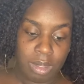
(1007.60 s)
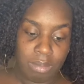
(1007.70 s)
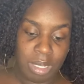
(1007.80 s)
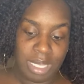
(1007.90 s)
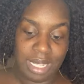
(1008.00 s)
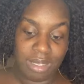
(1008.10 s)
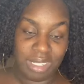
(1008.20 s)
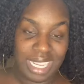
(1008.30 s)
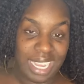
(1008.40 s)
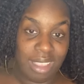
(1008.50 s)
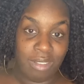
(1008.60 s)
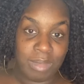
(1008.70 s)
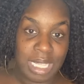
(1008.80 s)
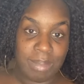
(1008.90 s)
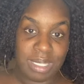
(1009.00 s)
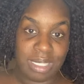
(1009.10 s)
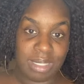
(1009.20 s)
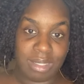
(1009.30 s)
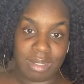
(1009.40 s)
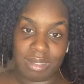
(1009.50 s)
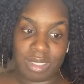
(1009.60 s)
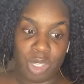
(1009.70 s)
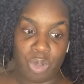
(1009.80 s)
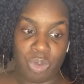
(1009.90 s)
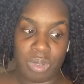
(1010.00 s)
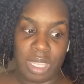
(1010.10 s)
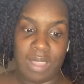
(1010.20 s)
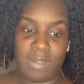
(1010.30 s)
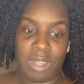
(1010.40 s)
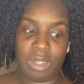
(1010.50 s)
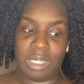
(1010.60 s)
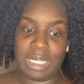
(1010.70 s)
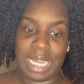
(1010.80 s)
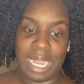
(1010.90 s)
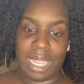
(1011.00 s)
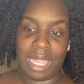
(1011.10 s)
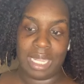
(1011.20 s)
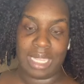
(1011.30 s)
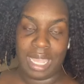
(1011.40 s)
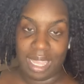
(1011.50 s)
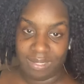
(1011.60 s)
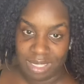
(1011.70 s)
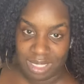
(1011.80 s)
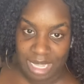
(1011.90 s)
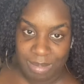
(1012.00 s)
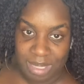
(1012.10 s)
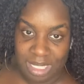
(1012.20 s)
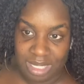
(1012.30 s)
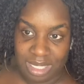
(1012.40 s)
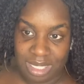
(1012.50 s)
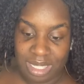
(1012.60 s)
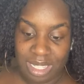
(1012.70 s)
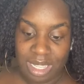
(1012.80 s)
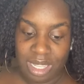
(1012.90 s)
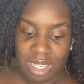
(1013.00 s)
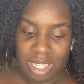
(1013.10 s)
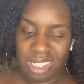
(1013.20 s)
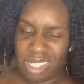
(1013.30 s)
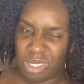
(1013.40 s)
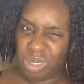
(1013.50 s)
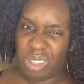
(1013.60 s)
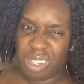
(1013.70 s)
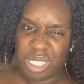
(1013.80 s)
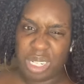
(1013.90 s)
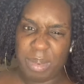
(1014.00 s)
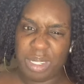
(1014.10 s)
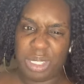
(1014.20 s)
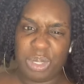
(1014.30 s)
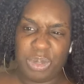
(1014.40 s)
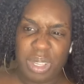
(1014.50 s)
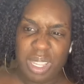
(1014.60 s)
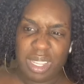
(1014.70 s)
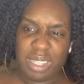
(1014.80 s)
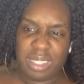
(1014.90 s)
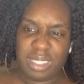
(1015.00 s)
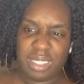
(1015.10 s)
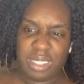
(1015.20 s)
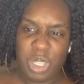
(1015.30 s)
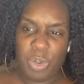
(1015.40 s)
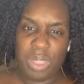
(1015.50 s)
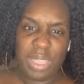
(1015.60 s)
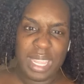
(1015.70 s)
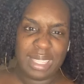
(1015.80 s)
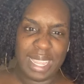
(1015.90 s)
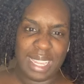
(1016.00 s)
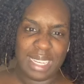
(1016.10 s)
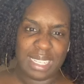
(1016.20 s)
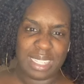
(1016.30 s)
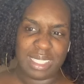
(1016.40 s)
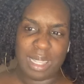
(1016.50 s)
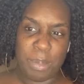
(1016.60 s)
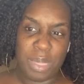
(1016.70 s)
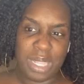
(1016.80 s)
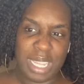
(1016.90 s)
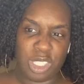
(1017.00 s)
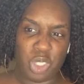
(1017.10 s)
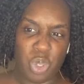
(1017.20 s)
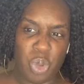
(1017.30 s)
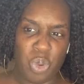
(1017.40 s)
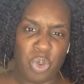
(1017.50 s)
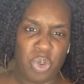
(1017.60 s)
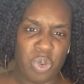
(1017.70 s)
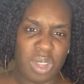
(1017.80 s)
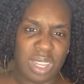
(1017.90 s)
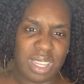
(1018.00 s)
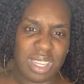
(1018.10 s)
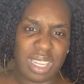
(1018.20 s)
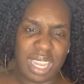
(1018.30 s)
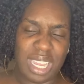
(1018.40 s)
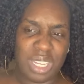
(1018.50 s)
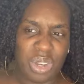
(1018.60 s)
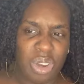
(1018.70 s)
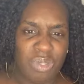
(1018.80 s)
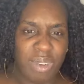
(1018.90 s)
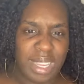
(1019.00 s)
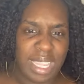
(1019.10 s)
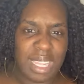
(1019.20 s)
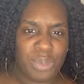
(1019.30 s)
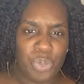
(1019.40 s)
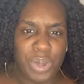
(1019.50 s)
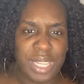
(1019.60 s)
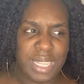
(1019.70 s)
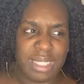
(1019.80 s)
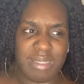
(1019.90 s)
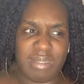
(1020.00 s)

But yet they're dying from sepsis. So even though they're dying and they have the sepsis, they're still talking shit about you. You would think that something that's so nerve-wracking would